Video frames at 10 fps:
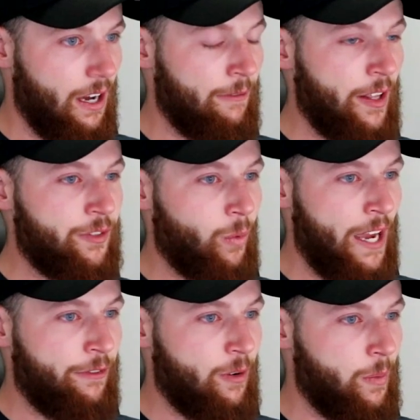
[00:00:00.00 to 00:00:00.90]
I've lived
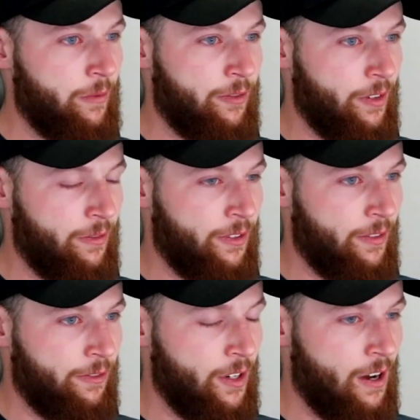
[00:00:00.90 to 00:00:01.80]
away from him for,
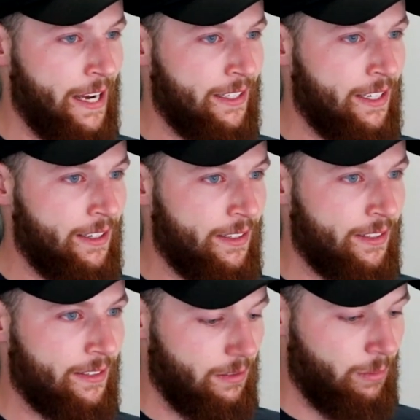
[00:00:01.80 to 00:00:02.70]
for, for nine
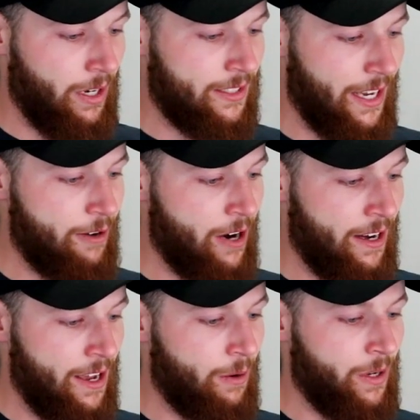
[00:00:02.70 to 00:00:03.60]
years, but I tell you
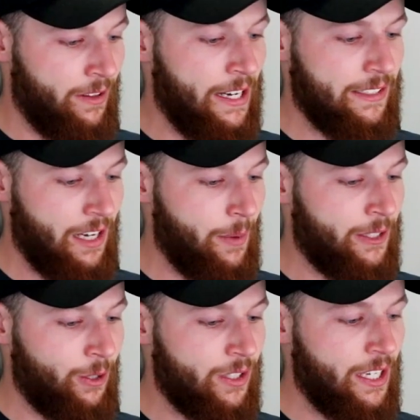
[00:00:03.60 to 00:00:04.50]
right now, when, the next time
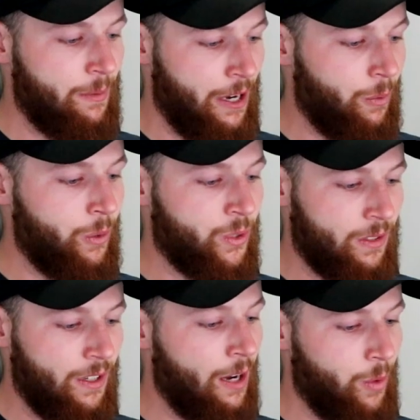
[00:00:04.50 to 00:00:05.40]
I do see him, I will,
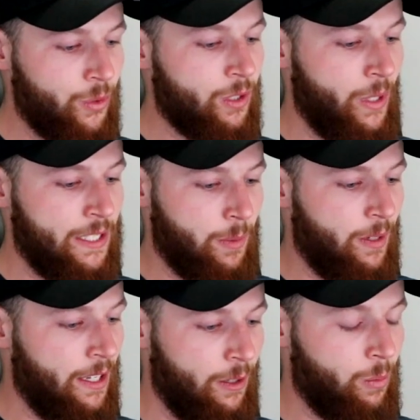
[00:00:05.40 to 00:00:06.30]
I will squeeze him
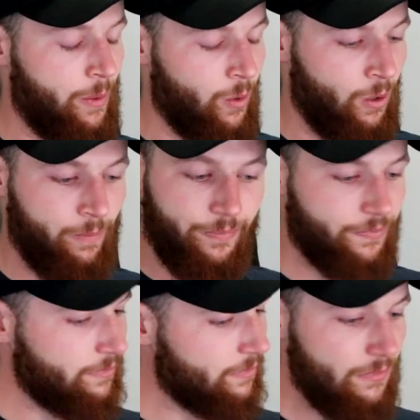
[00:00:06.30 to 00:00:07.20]
a, a little bit more.
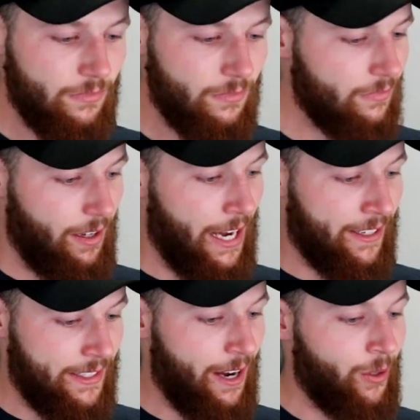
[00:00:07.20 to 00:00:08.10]
I
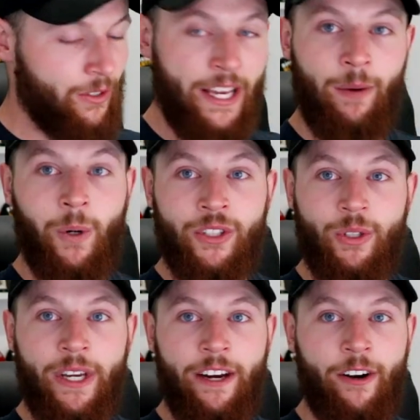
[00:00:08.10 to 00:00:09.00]
can tell your dad
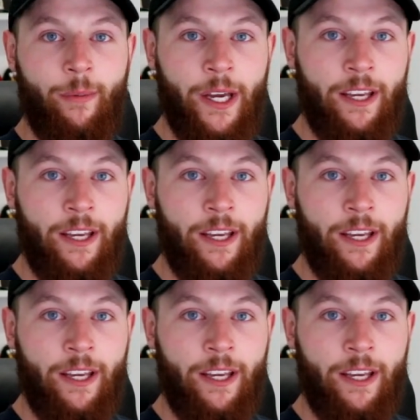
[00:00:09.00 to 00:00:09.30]
was your hero,